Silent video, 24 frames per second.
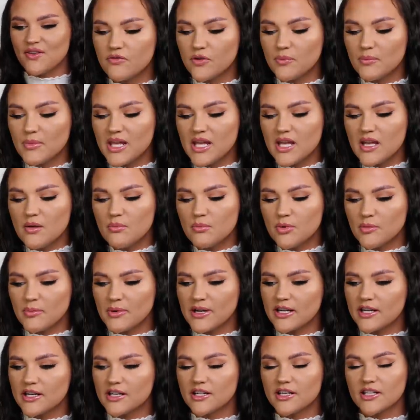For me,
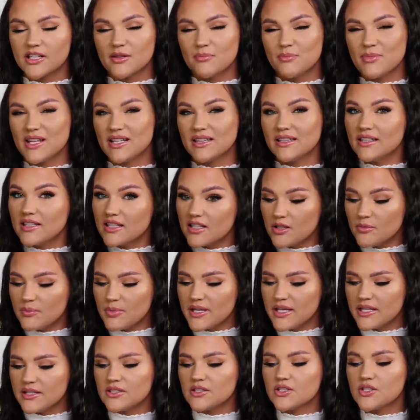Burberry Her can be a little
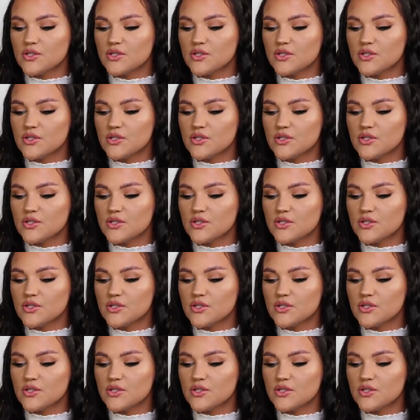bit